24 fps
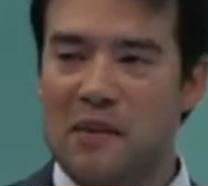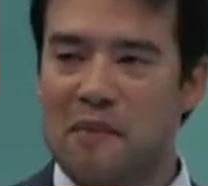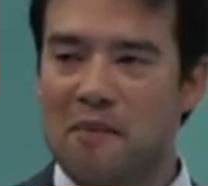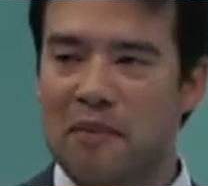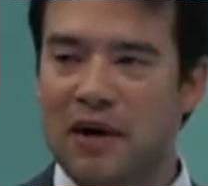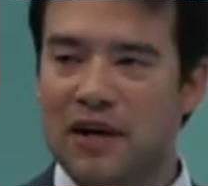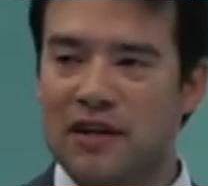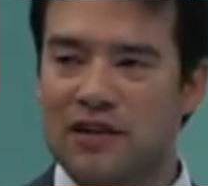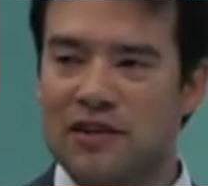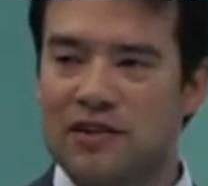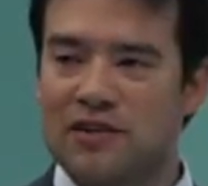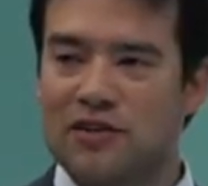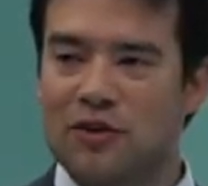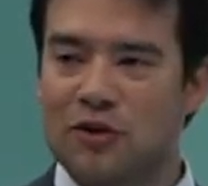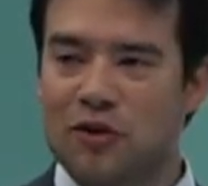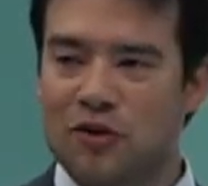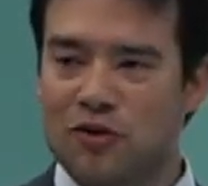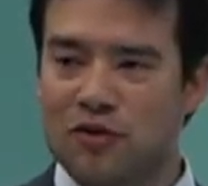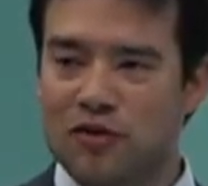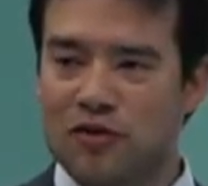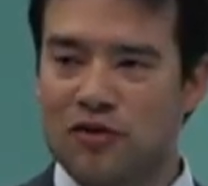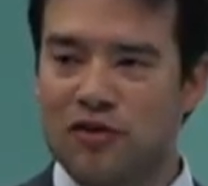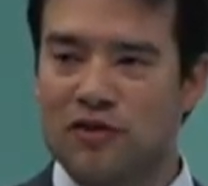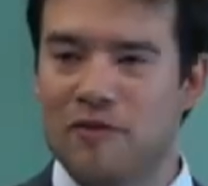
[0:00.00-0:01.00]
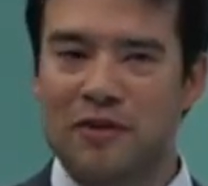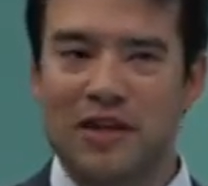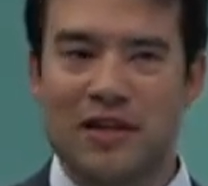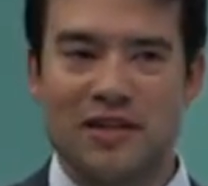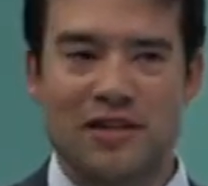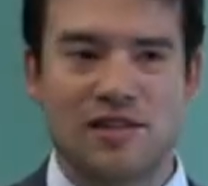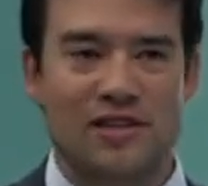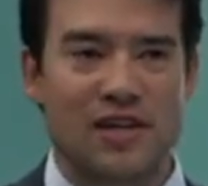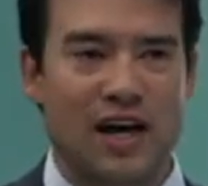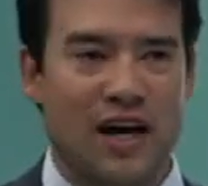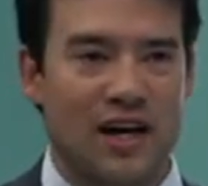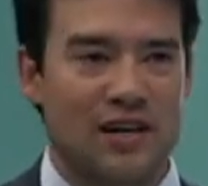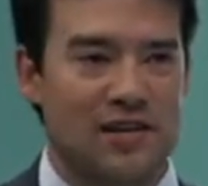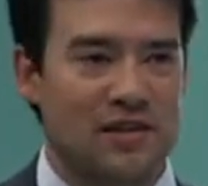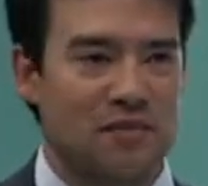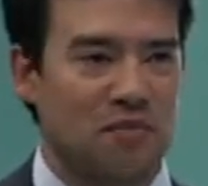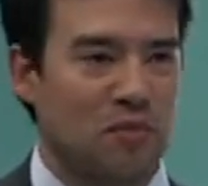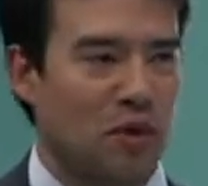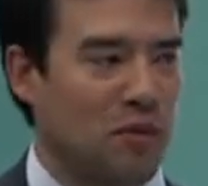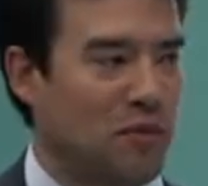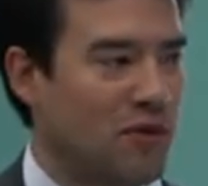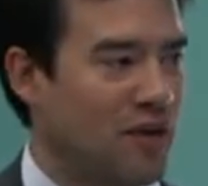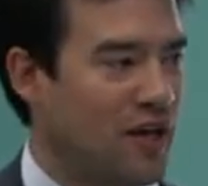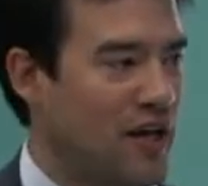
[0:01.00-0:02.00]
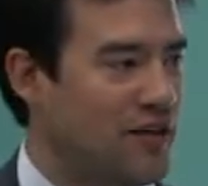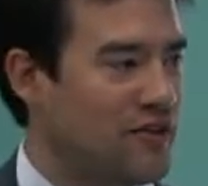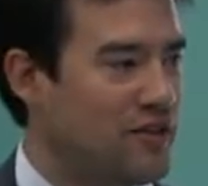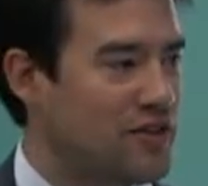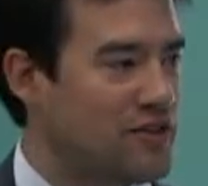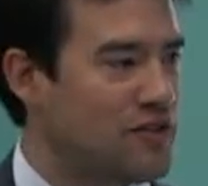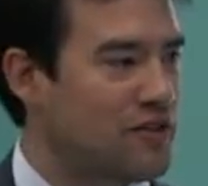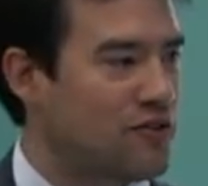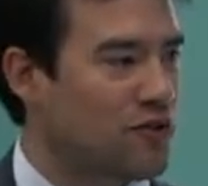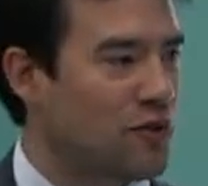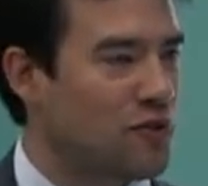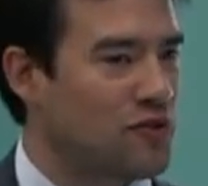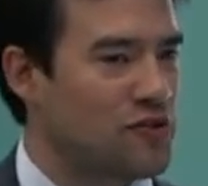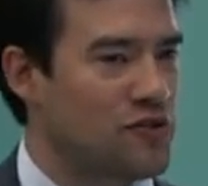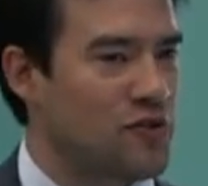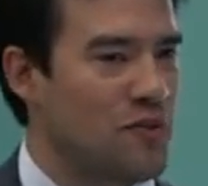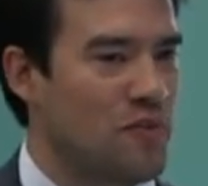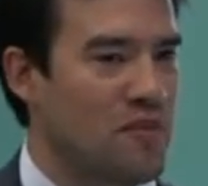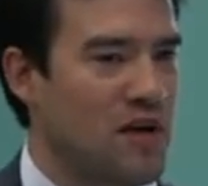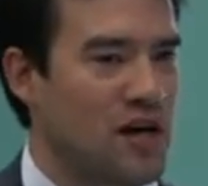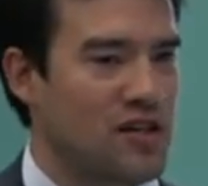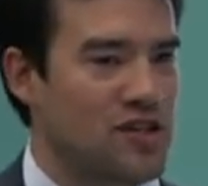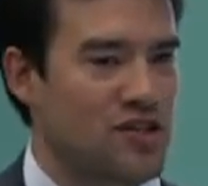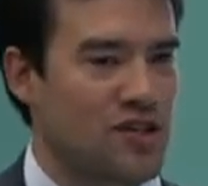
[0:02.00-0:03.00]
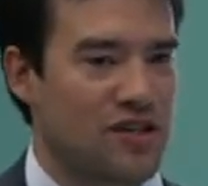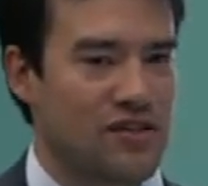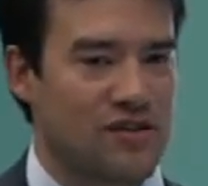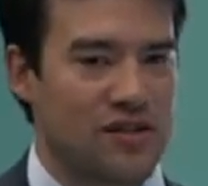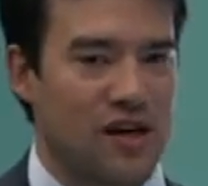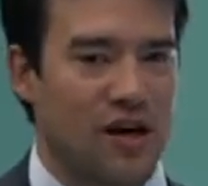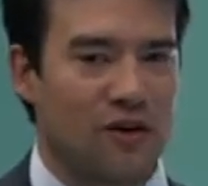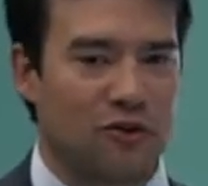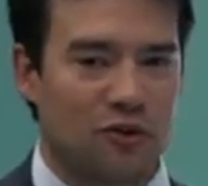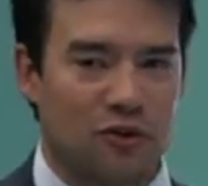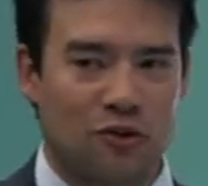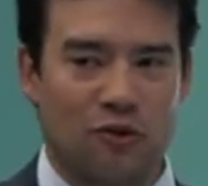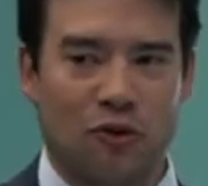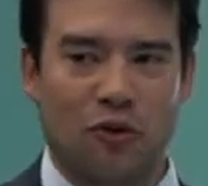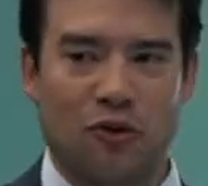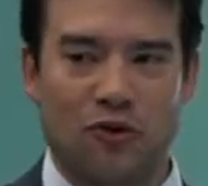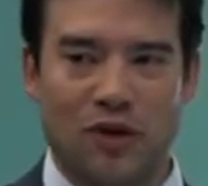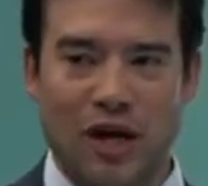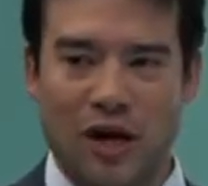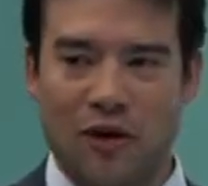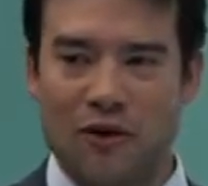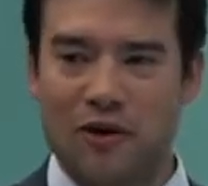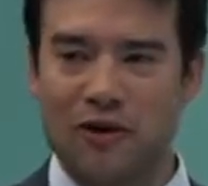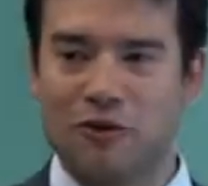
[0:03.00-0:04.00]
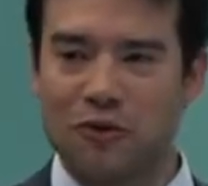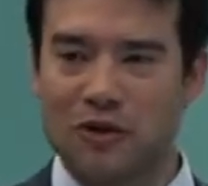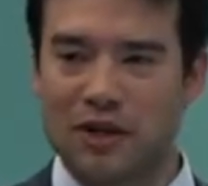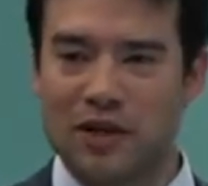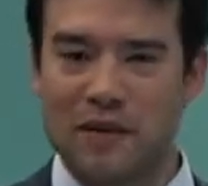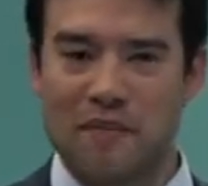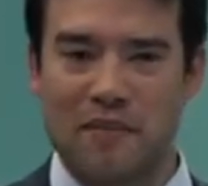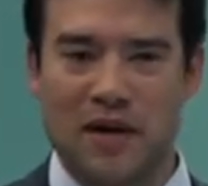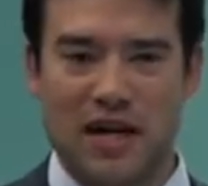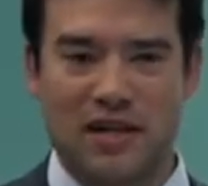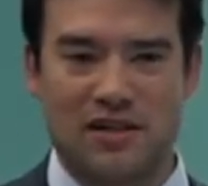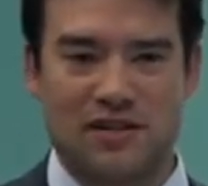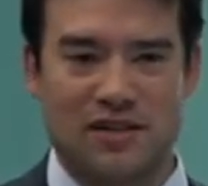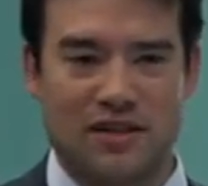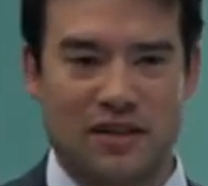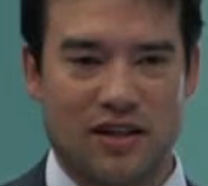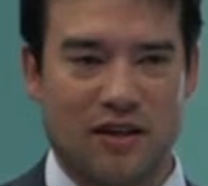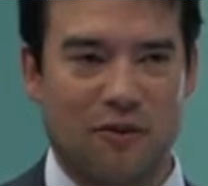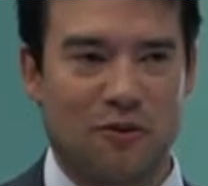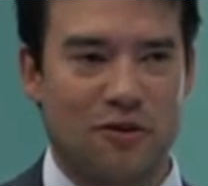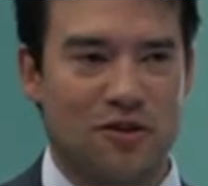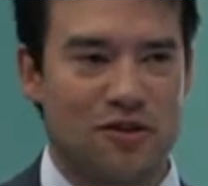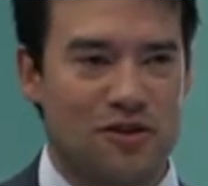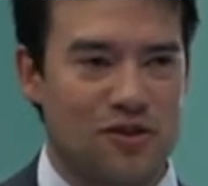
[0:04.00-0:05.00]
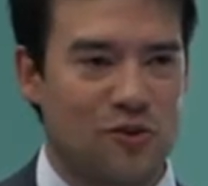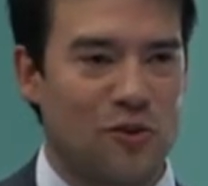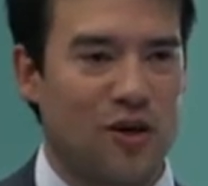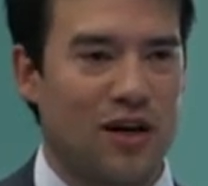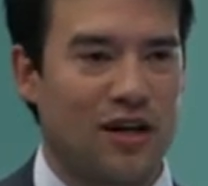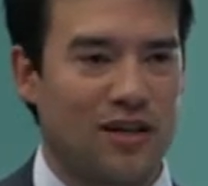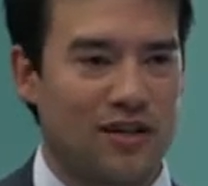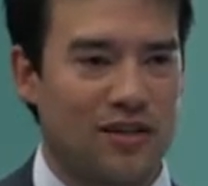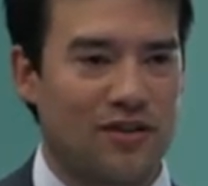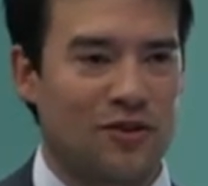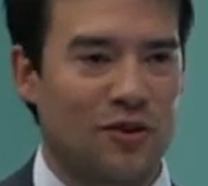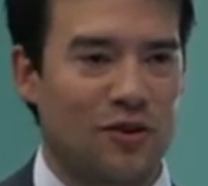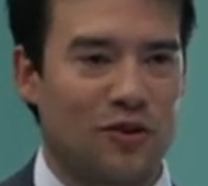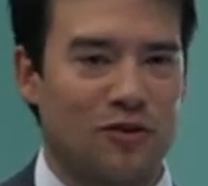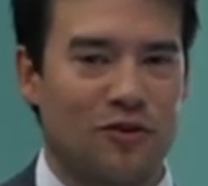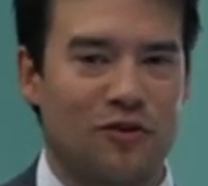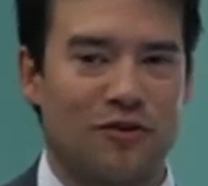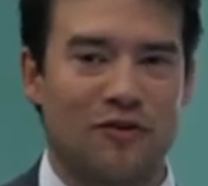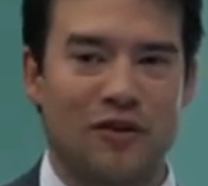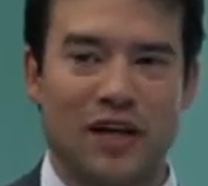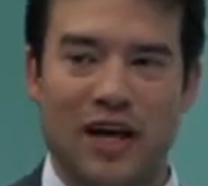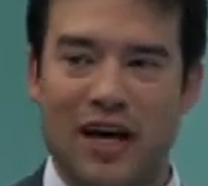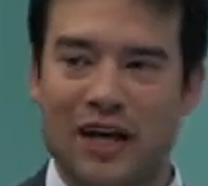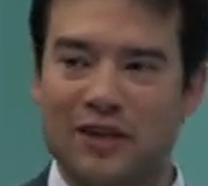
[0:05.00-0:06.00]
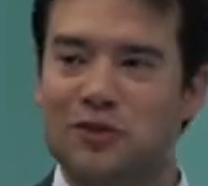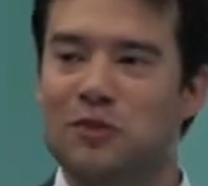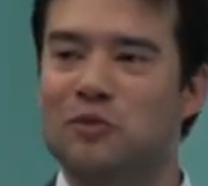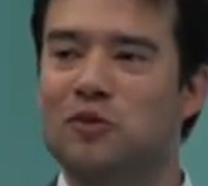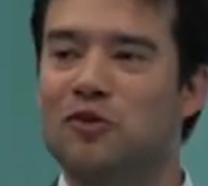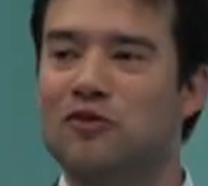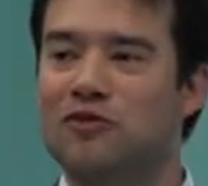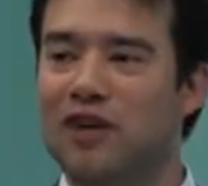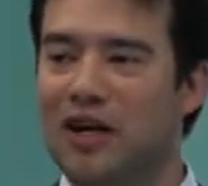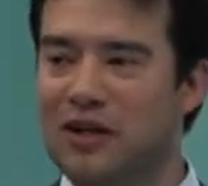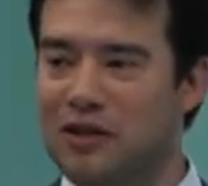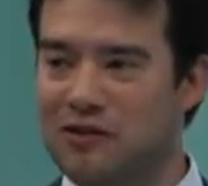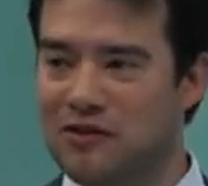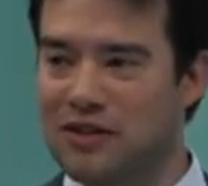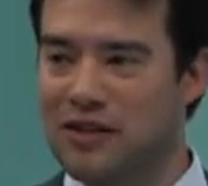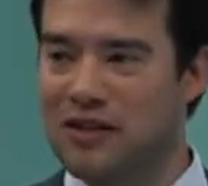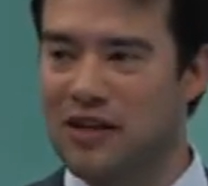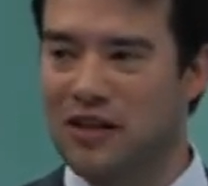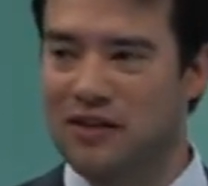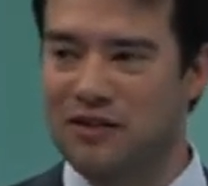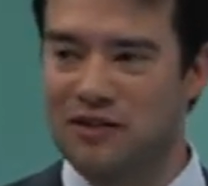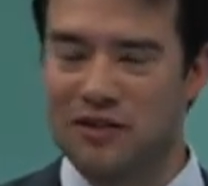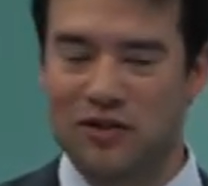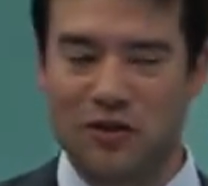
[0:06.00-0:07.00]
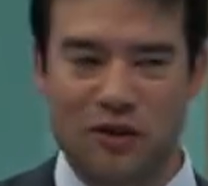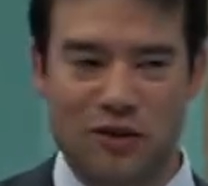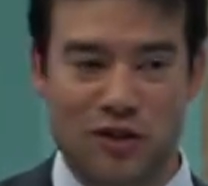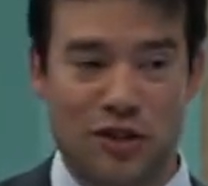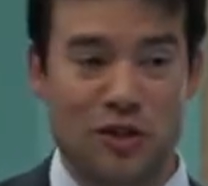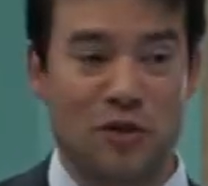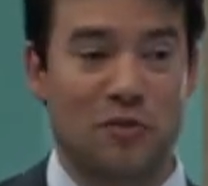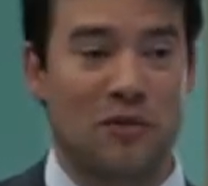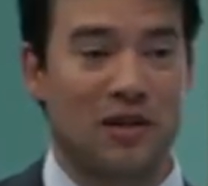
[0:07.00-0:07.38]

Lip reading: but it's sort of in size and popularity it's grown so much that it's outgrown our own capacity, which is why it sort of had to move out of the London Stock Exchange.